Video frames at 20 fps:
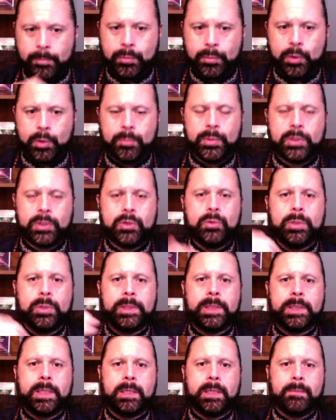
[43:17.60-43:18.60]

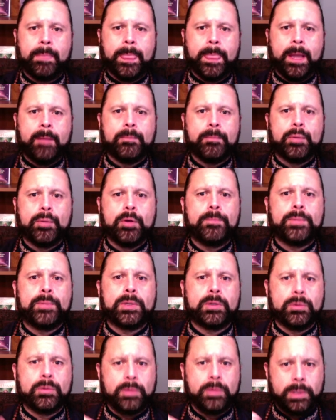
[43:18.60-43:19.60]
Perpetuity.
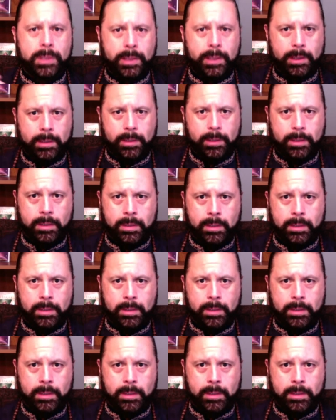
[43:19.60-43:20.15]
Perpetuity